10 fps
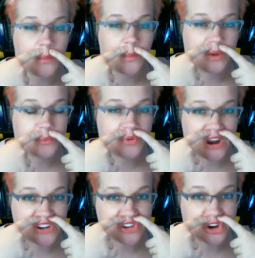put
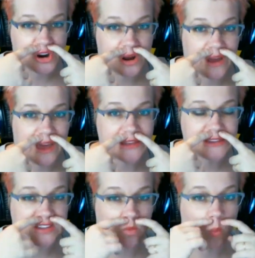pressure
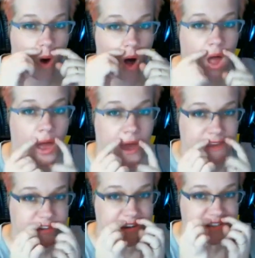against the wall
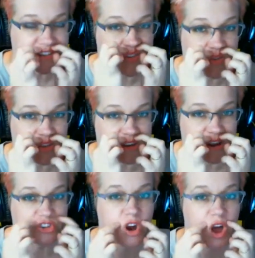as I scoot the
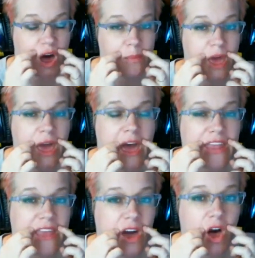denture up,
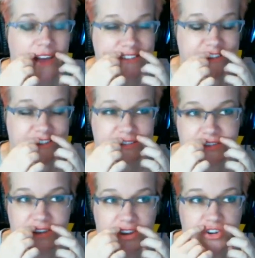and that causes the
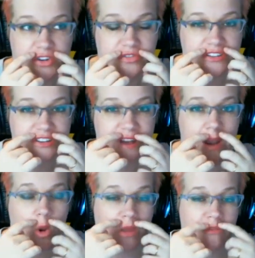DenSureFit to
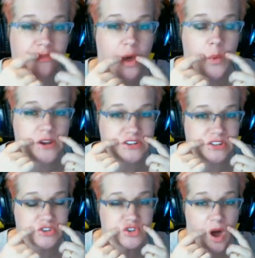not only flow into
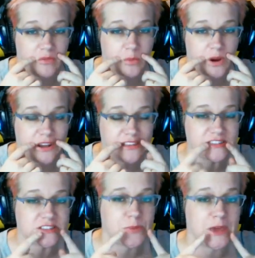the trough where it
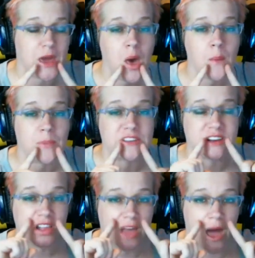needs to be, but
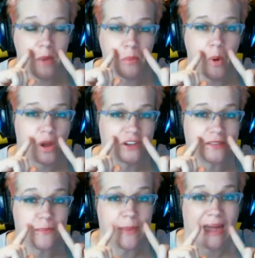to climb up
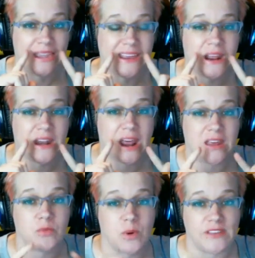onto the palate and
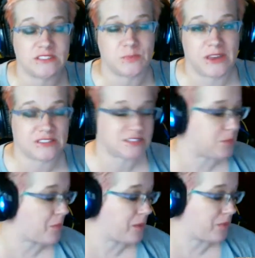any void space
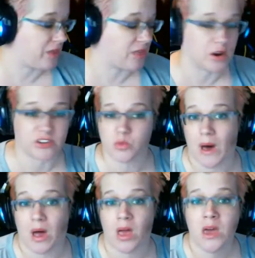that might be there as
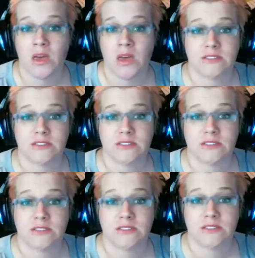well.
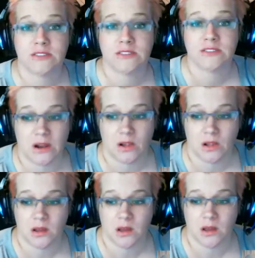So that might be a
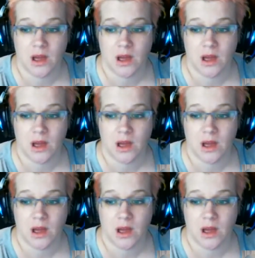little